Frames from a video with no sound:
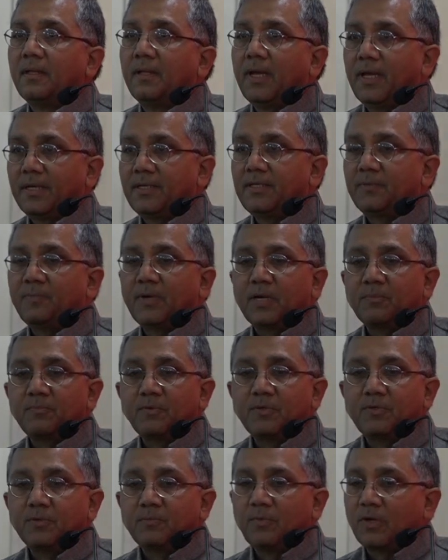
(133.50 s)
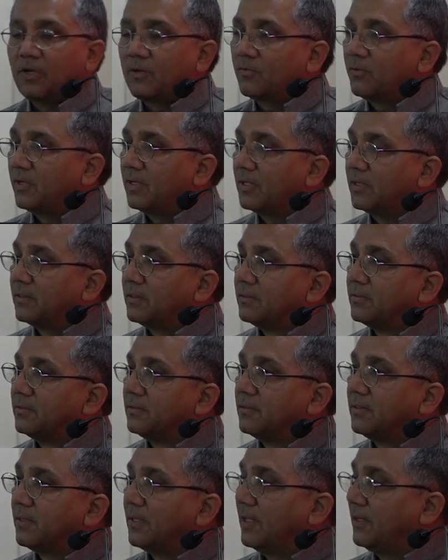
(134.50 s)
Head Department of Molecular
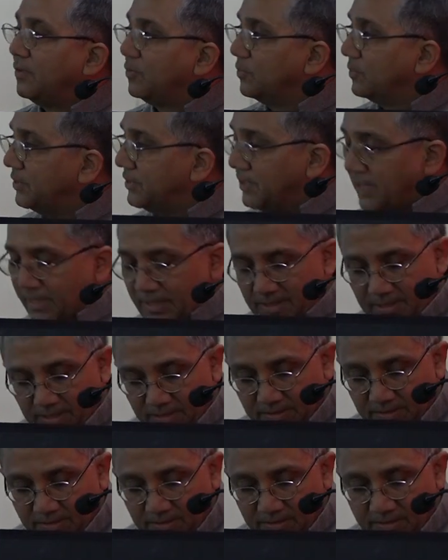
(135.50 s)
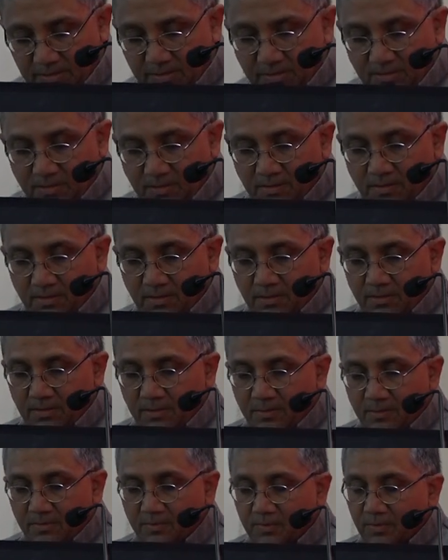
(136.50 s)
and Human Genetics,
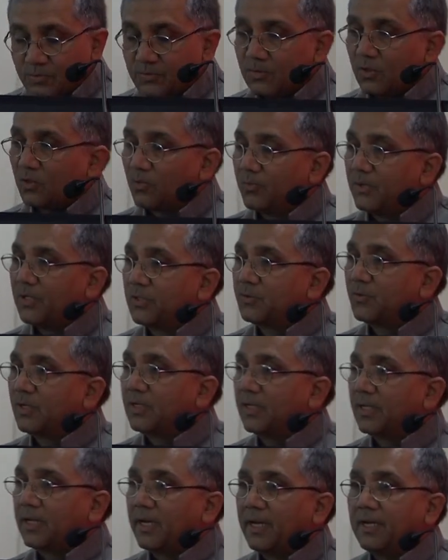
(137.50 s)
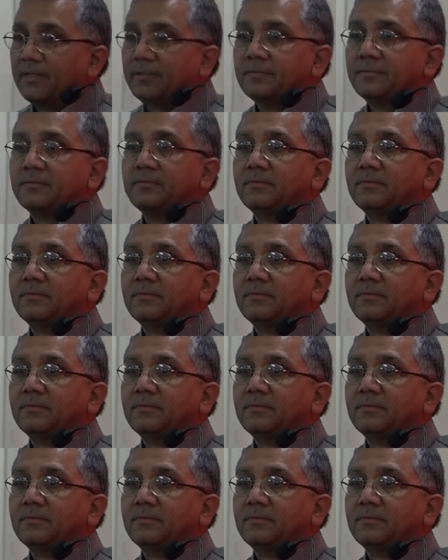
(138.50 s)
Professor Gopeshwar Narayan,